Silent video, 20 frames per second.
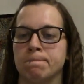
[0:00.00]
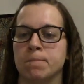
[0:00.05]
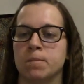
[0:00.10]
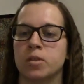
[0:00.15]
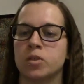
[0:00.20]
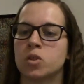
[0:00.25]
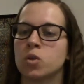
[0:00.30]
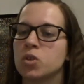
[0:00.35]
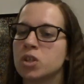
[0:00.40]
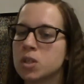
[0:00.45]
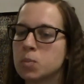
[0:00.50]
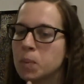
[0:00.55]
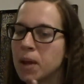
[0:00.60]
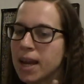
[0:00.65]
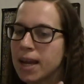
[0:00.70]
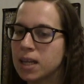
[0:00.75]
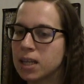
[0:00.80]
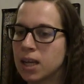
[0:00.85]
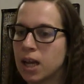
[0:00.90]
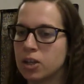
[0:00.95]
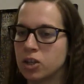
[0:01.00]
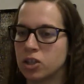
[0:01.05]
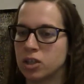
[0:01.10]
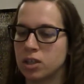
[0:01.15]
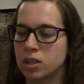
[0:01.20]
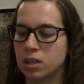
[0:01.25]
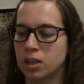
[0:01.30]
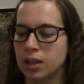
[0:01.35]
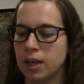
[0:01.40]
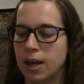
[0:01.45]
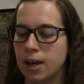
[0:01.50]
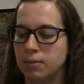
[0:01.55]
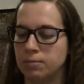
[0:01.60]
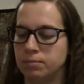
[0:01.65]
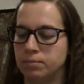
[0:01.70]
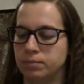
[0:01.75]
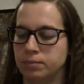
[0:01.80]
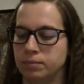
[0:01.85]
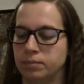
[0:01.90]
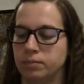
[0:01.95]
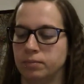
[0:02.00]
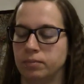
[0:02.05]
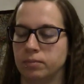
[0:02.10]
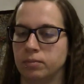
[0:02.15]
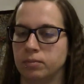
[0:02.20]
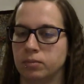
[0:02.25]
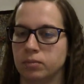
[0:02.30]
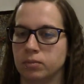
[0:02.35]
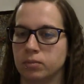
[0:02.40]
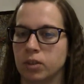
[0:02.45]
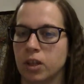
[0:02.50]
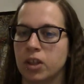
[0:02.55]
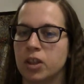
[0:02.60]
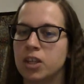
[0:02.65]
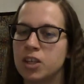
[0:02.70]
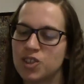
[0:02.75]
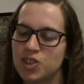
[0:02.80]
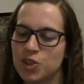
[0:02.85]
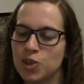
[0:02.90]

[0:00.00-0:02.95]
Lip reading: So just pay attention to that. This